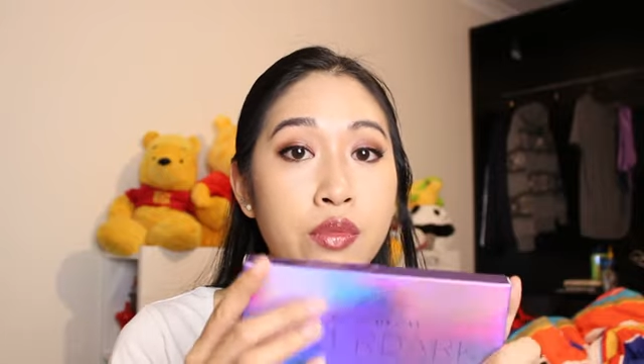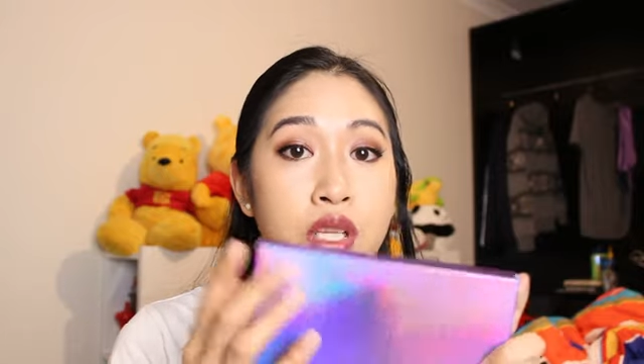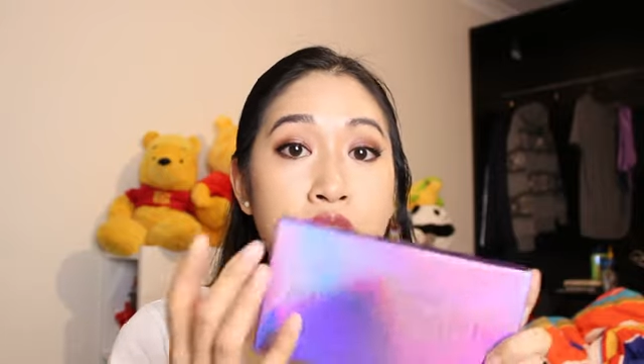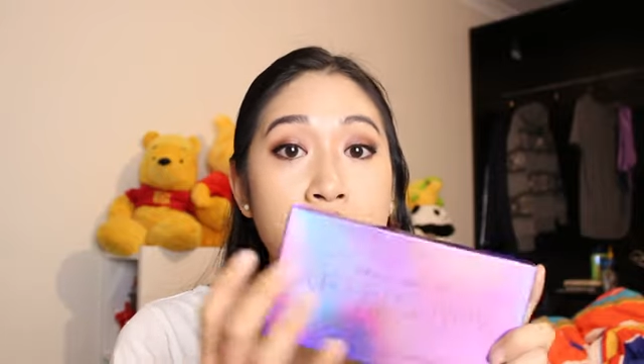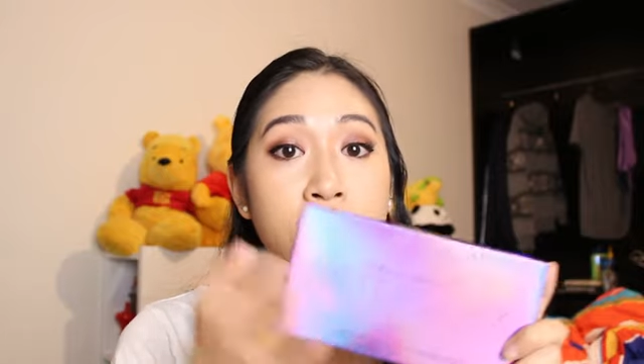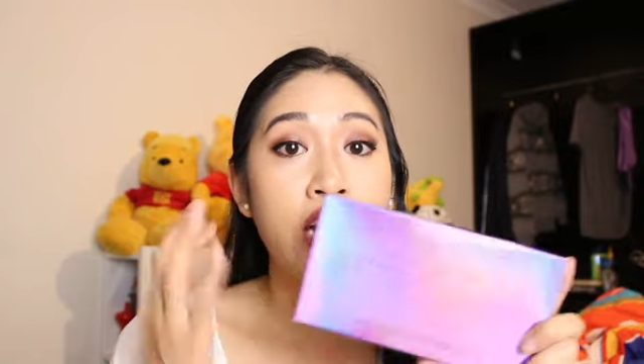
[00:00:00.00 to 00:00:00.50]

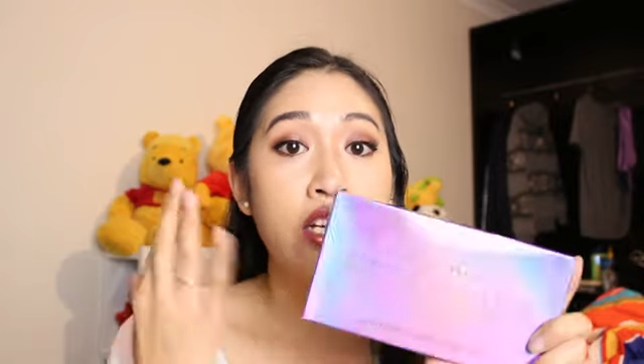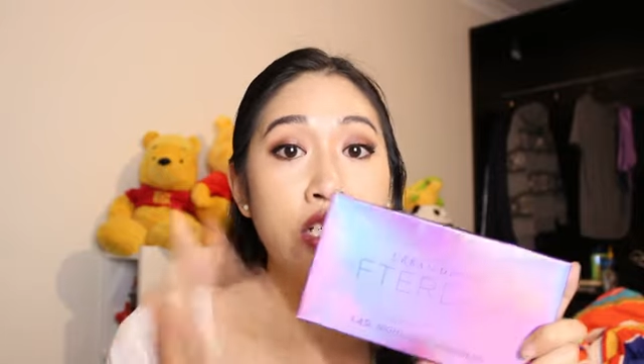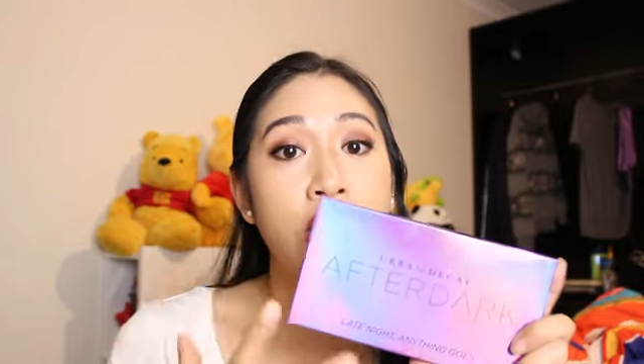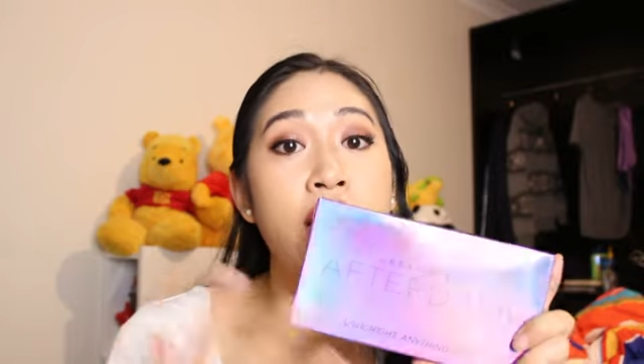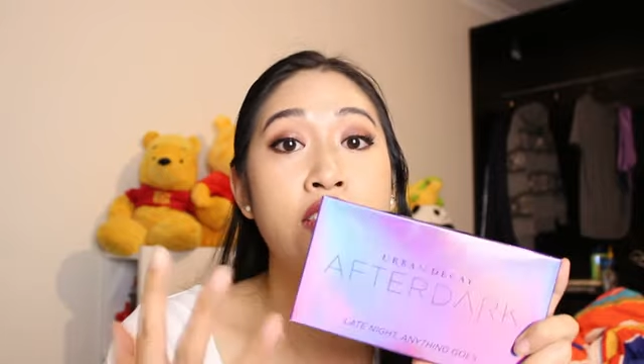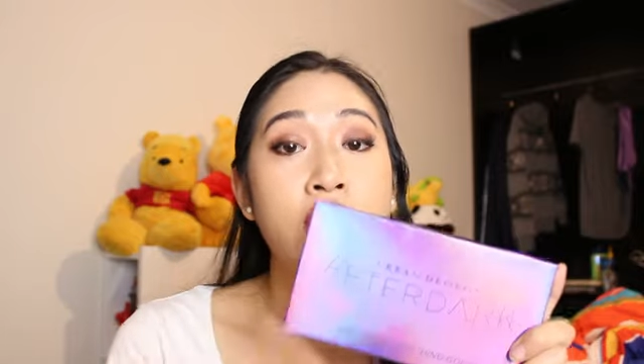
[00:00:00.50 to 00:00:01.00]
these 10
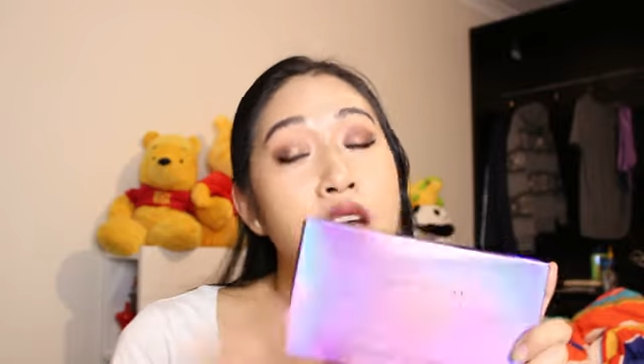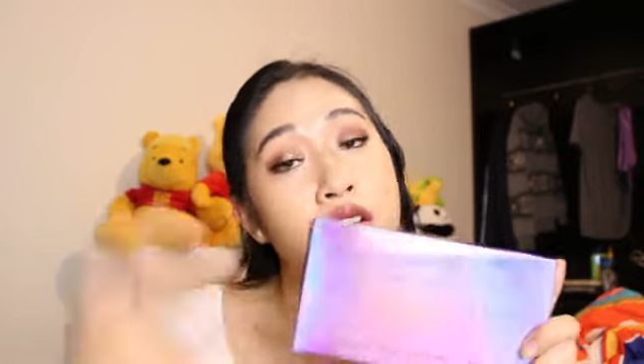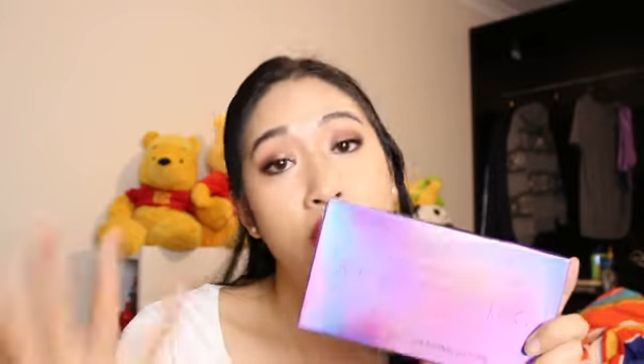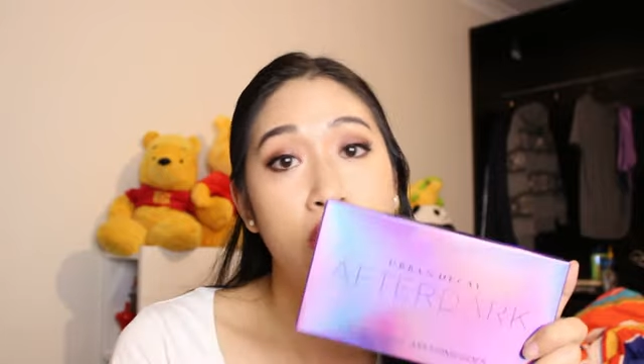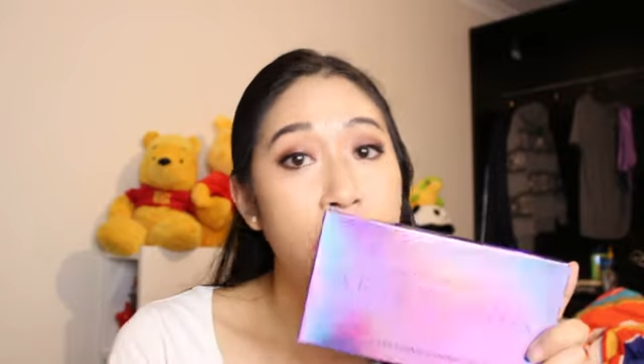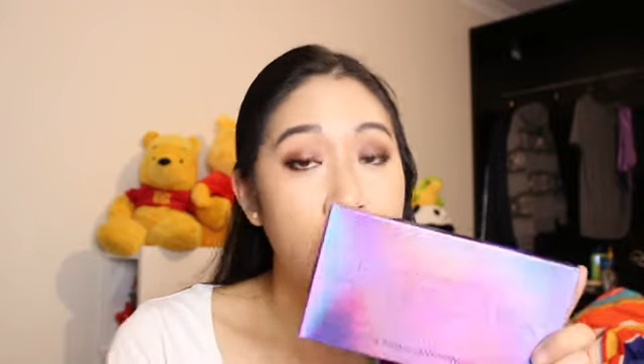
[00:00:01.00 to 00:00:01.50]
shades, I
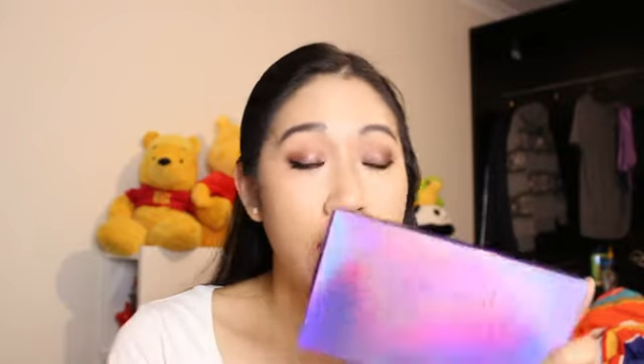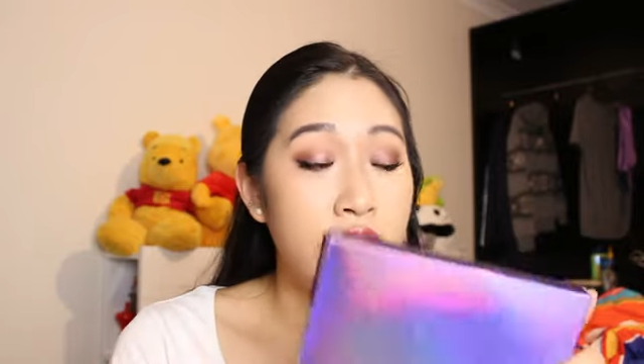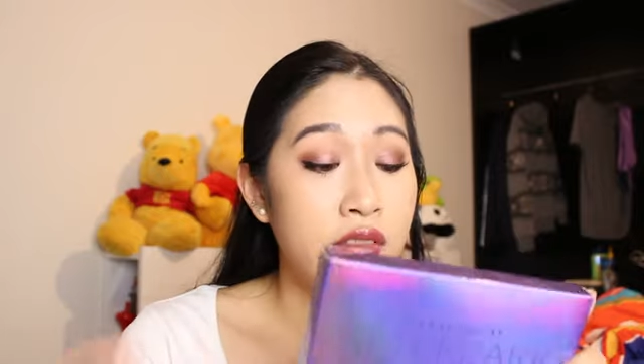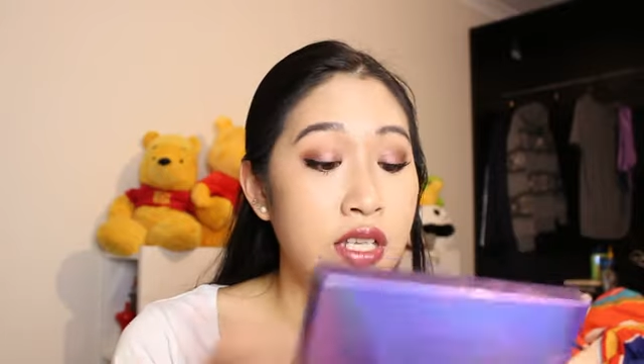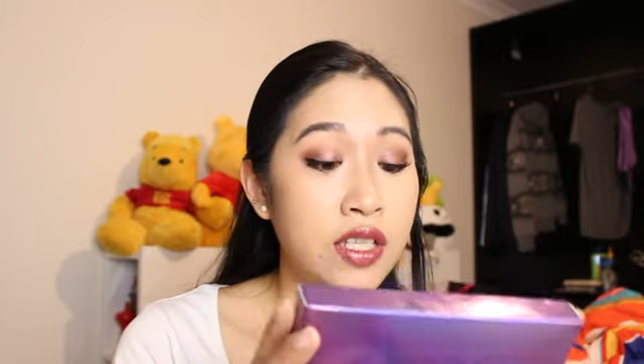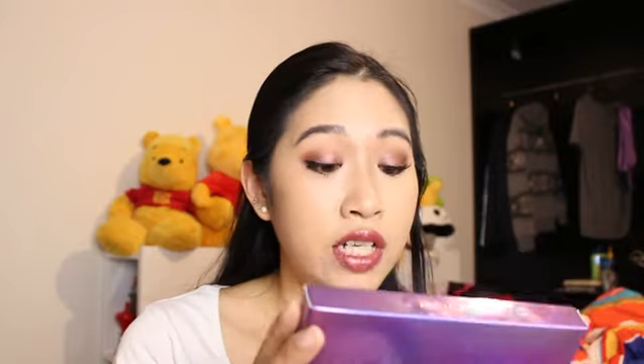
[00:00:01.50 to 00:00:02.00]
don't really
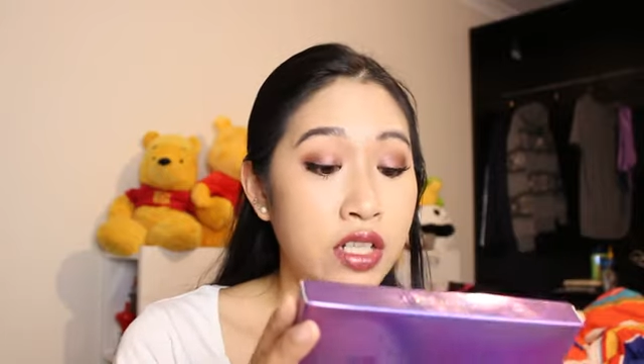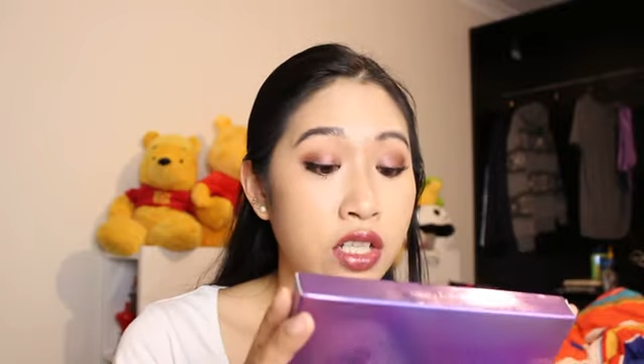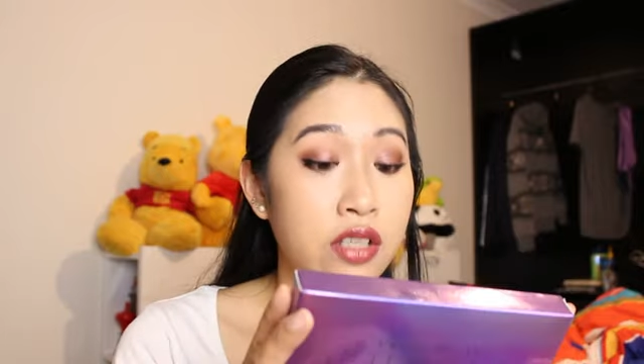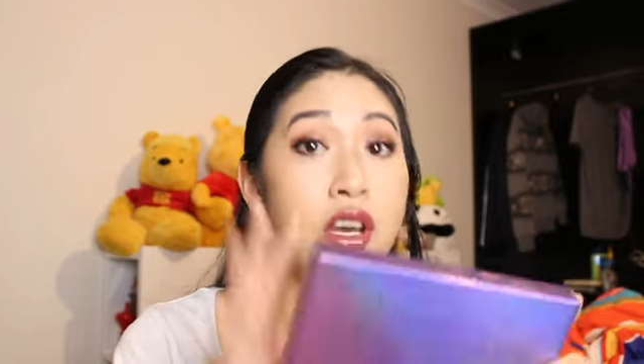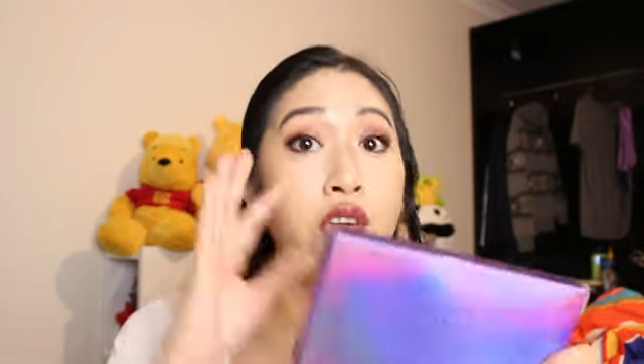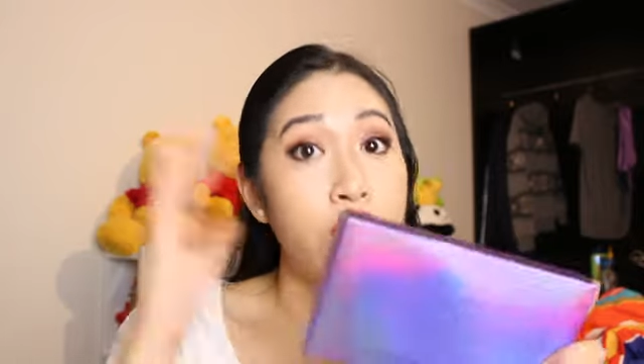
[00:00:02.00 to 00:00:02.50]
have these 10
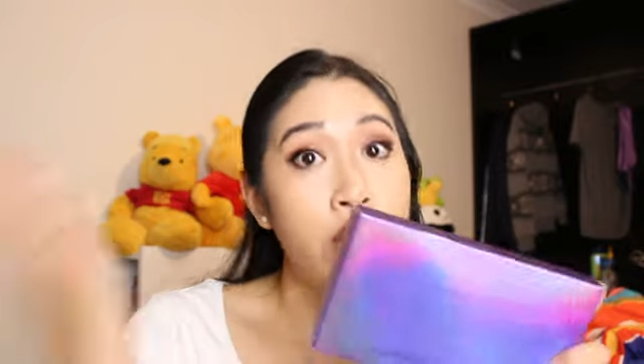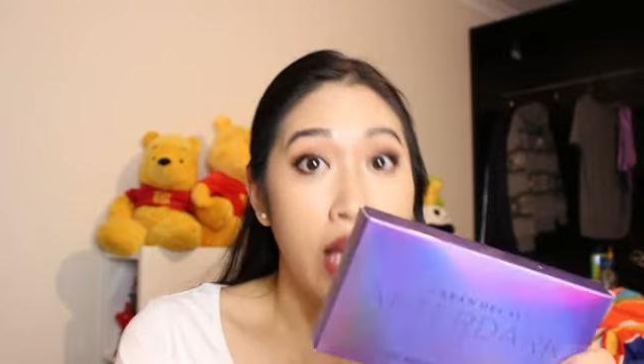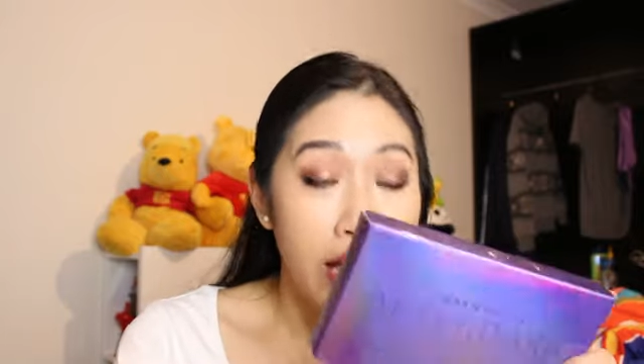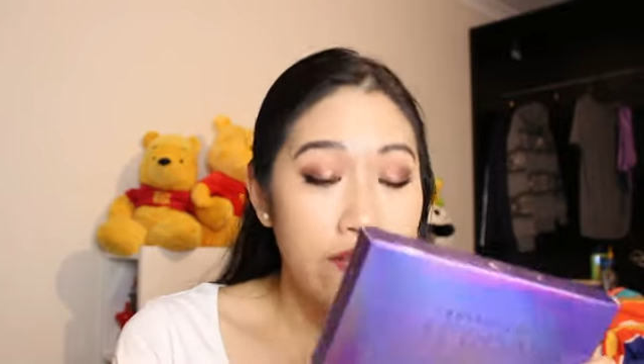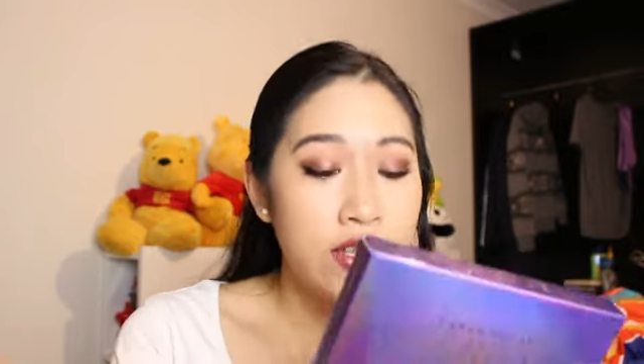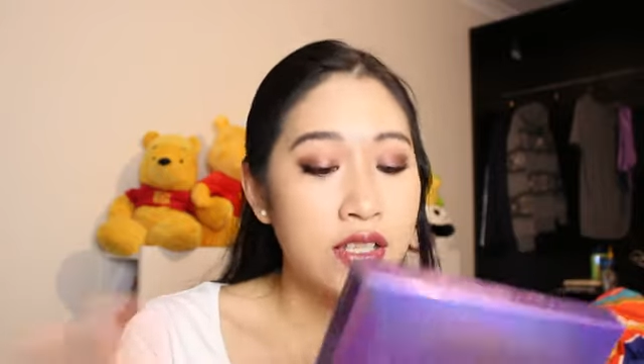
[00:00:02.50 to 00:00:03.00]
shades. I don't
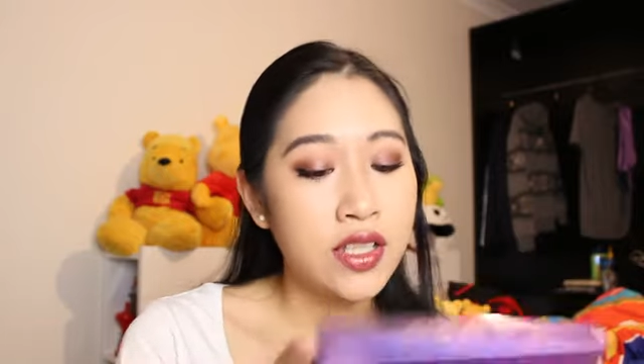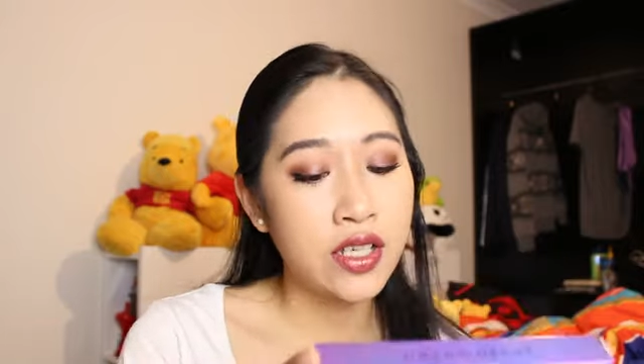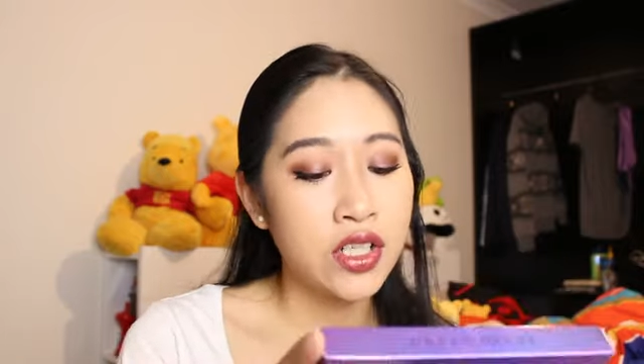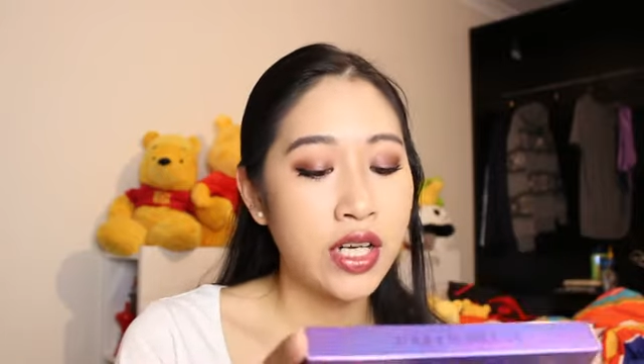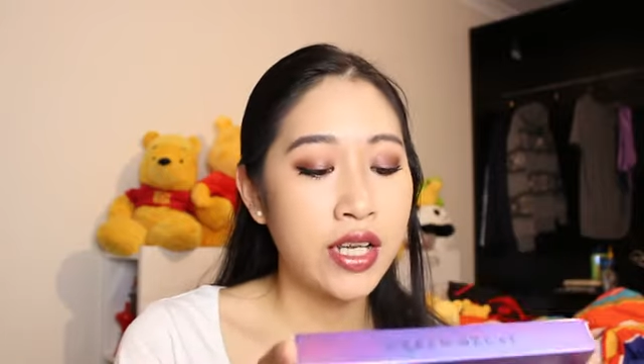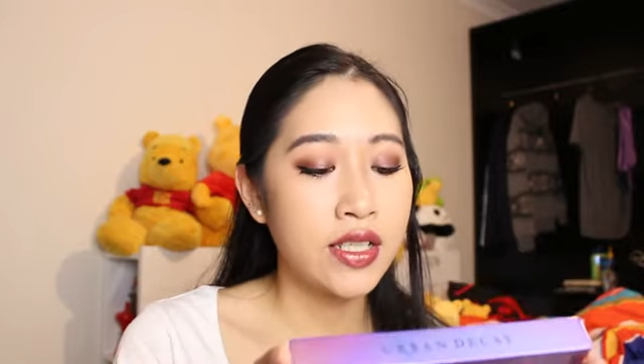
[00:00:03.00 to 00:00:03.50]
have these
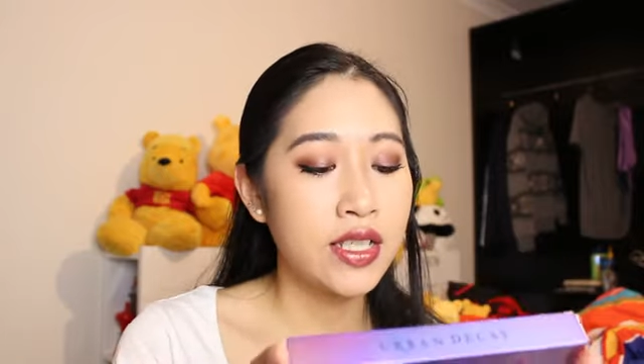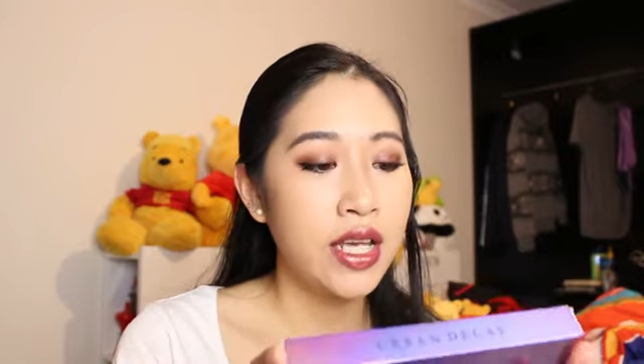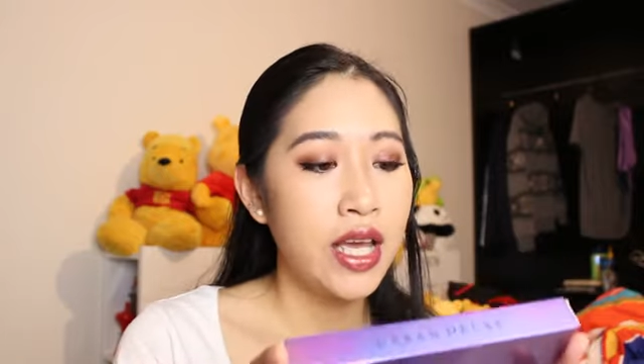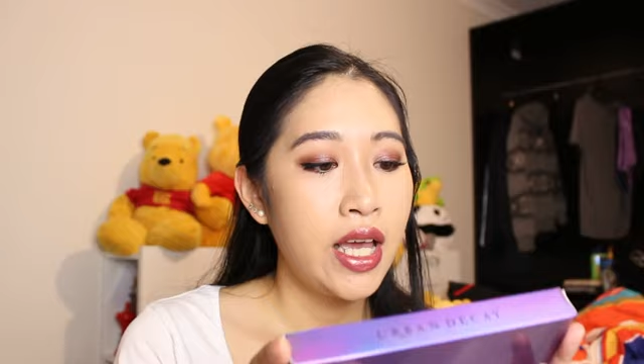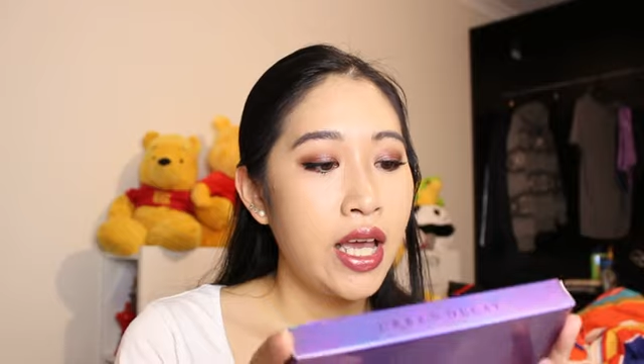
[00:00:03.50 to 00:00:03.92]
10 shades.